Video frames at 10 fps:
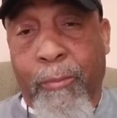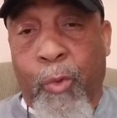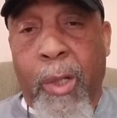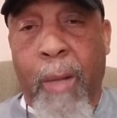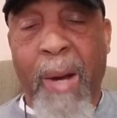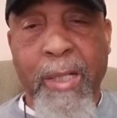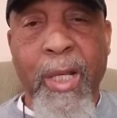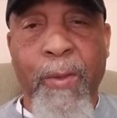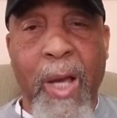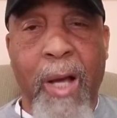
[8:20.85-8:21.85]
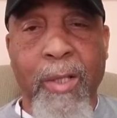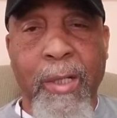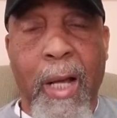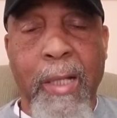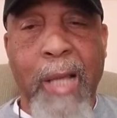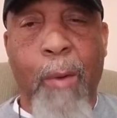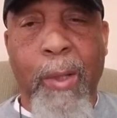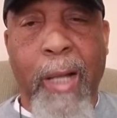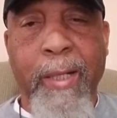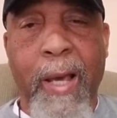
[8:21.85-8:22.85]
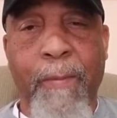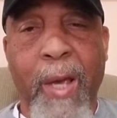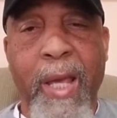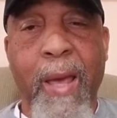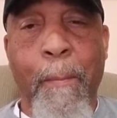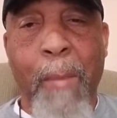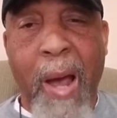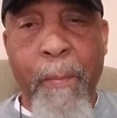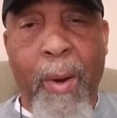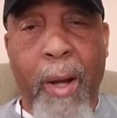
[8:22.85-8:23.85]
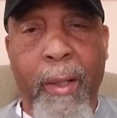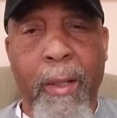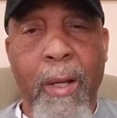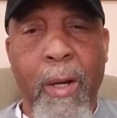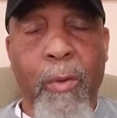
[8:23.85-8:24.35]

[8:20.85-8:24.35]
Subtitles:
really about $10,000. I would like to have that in my pocket